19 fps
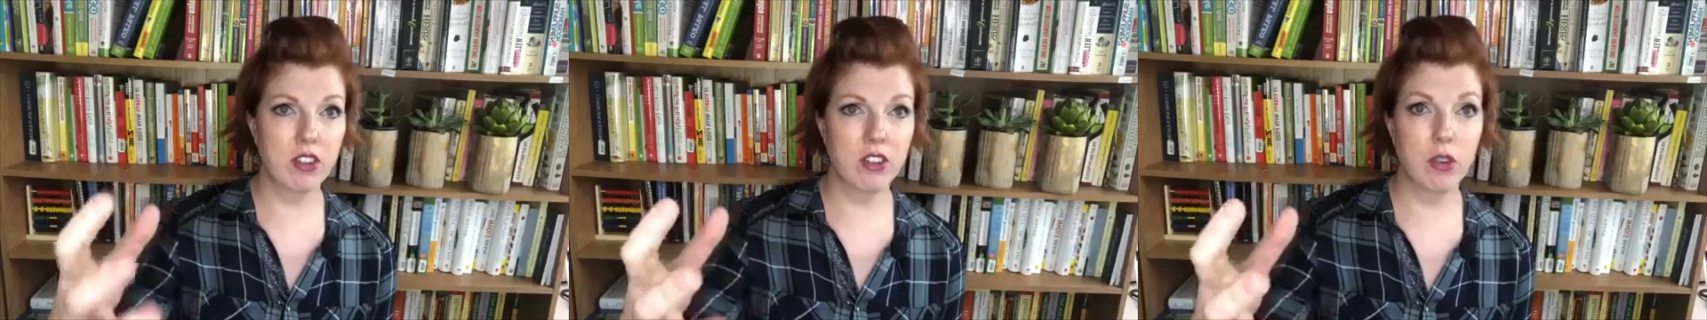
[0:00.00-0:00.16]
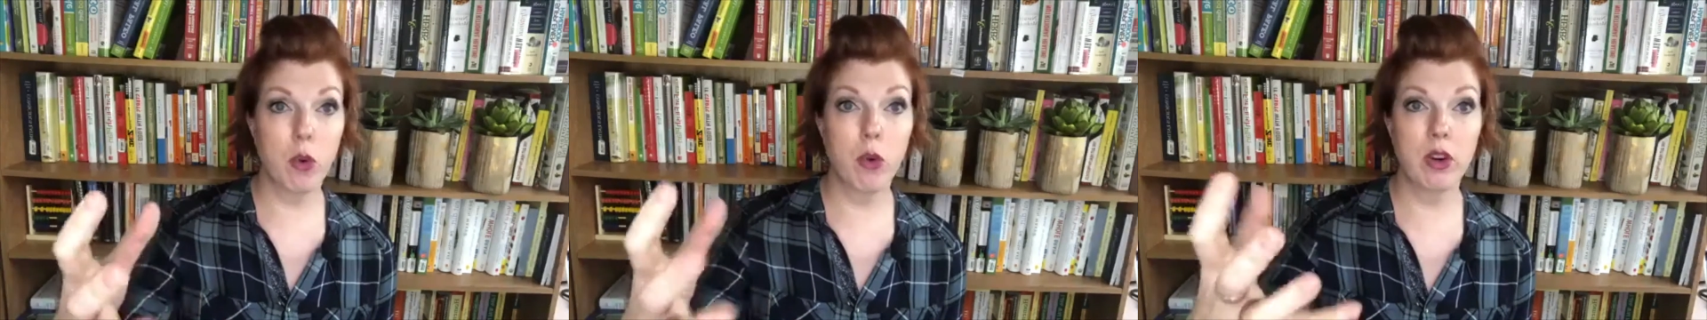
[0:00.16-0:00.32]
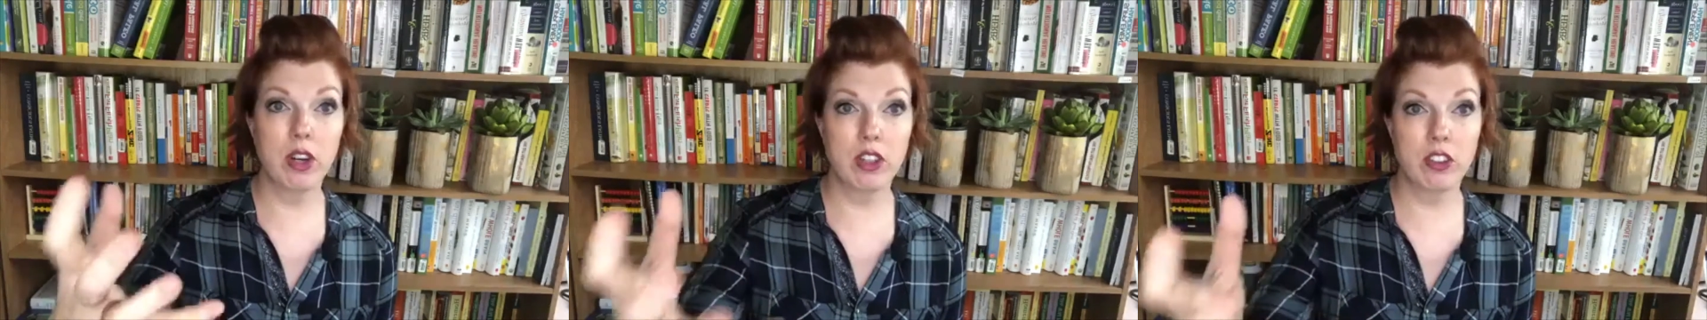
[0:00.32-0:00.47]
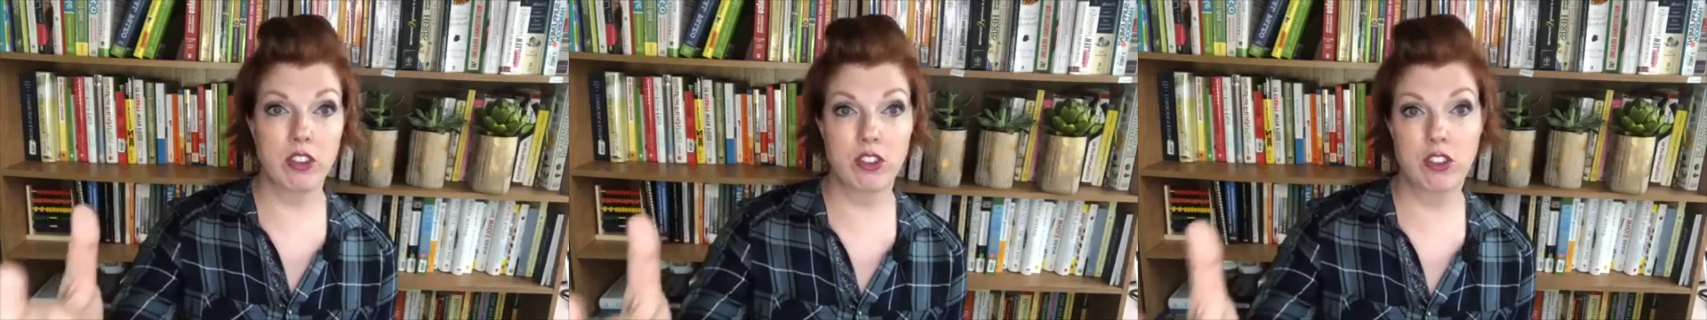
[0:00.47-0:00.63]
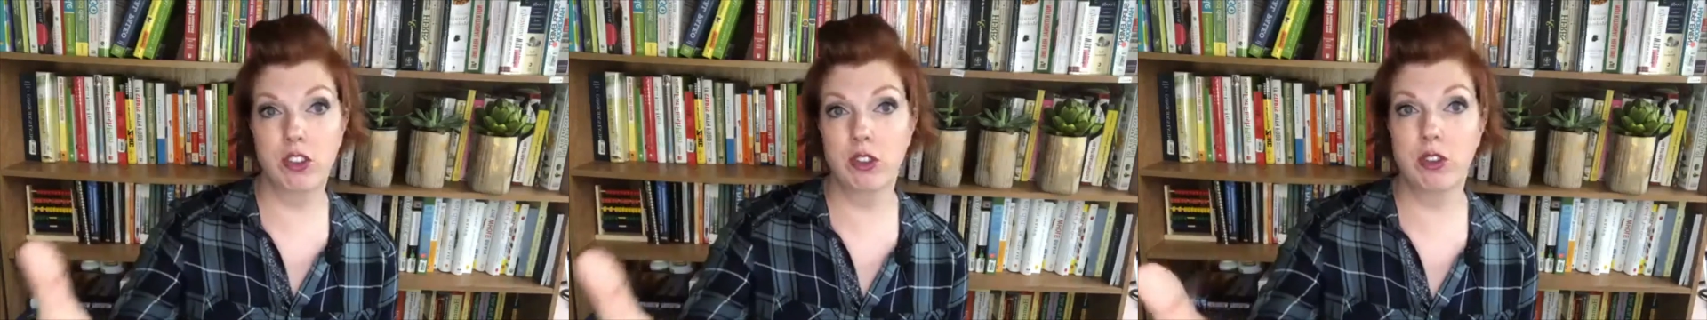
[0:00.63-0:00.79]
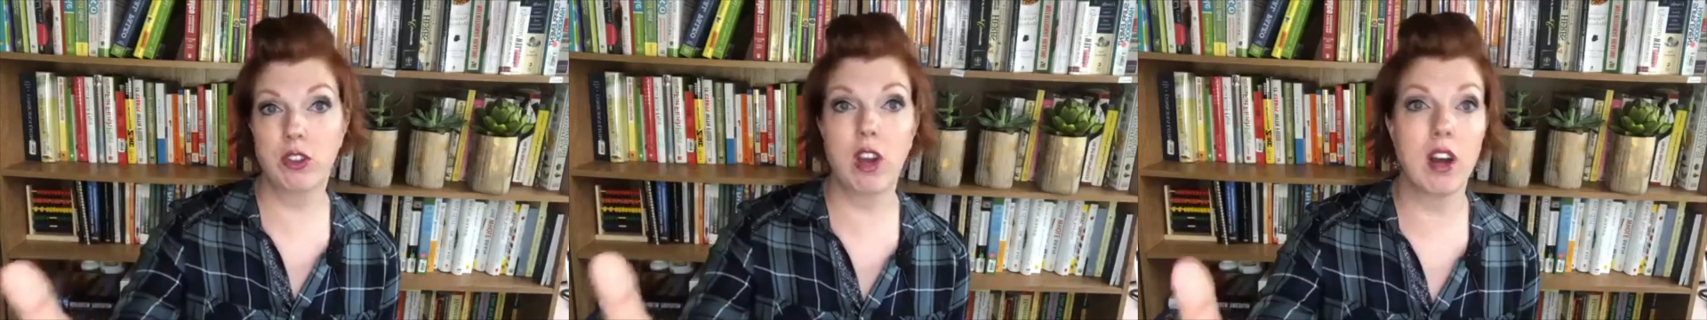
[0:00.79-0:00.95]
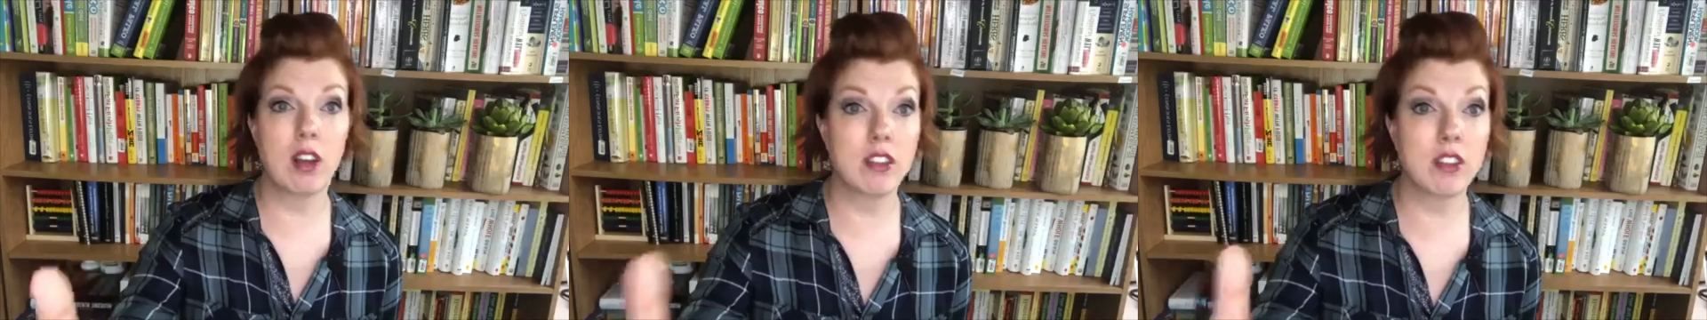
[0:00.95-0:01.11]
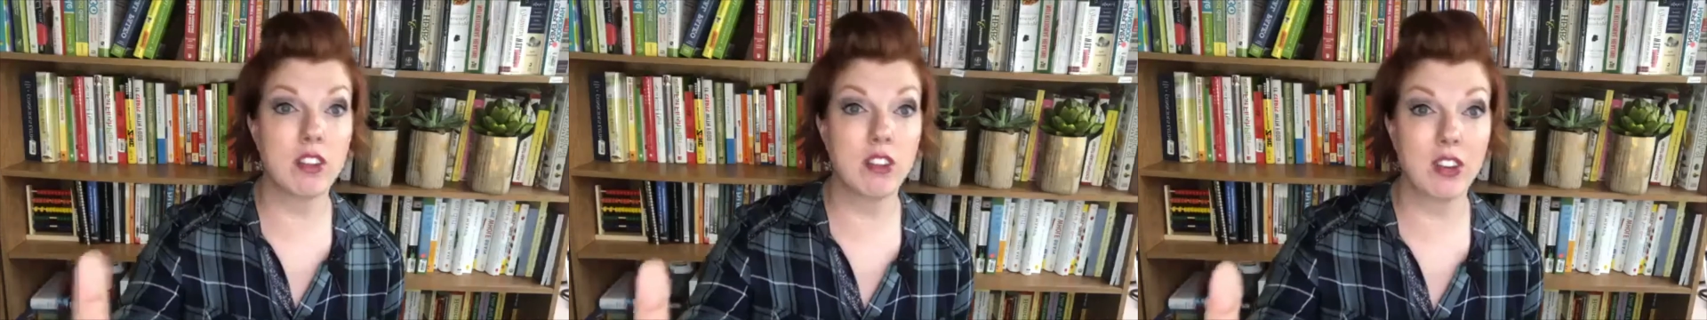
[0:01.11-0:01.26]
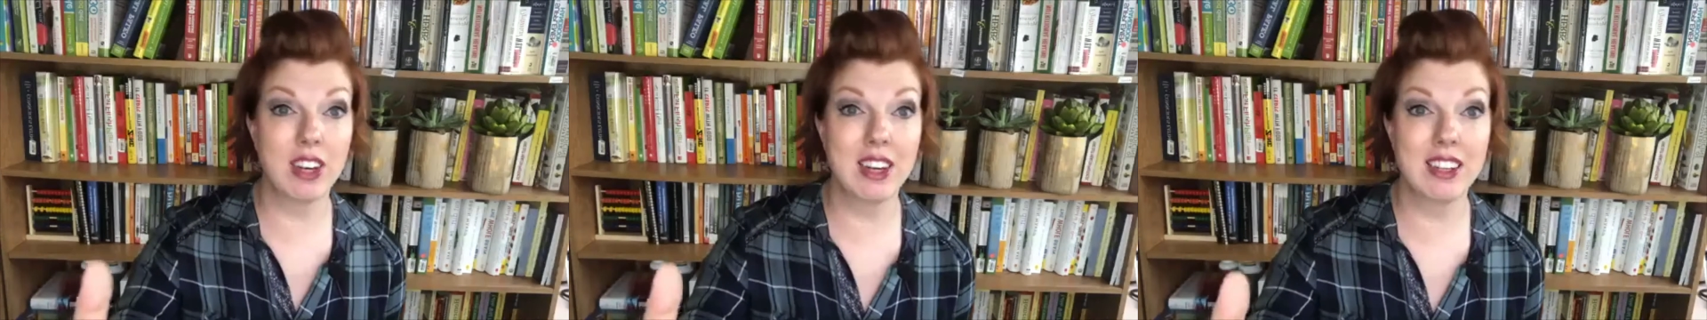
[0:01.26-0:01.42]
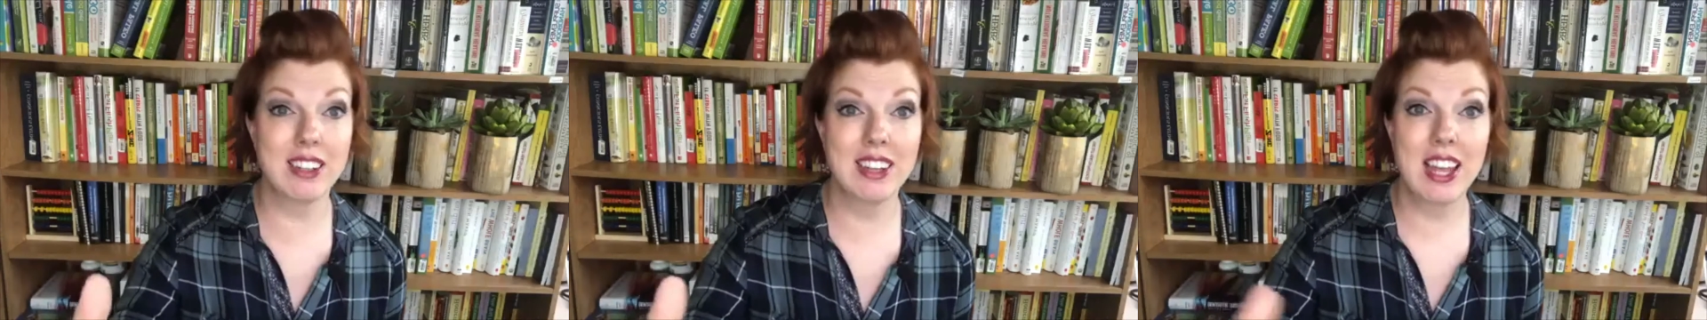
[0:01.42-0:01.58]
orange juice
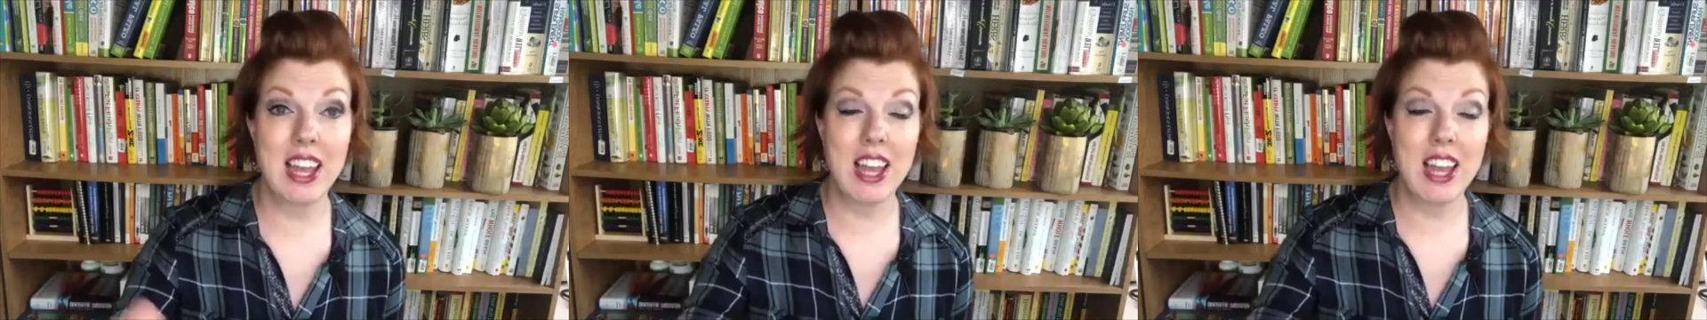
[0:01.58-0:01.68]
concentrate,